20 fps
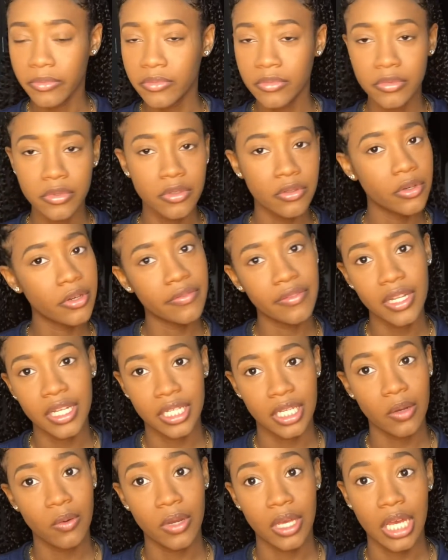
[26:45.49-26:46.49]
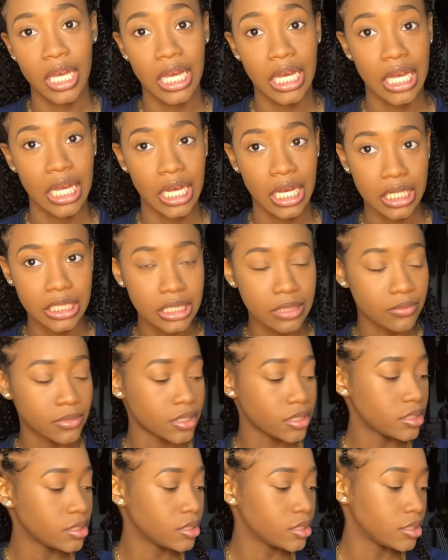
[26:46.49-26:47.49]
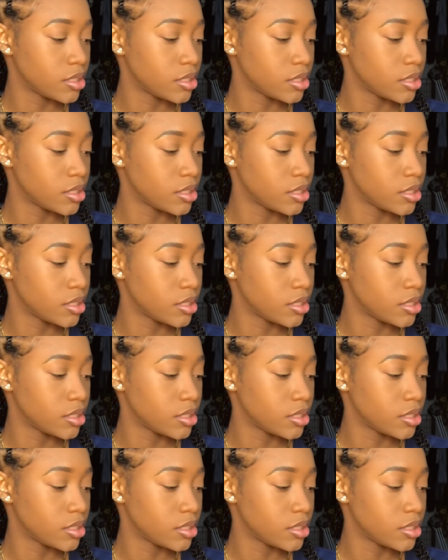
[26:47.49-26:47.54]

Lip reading: I don't know if that's a way I ask me.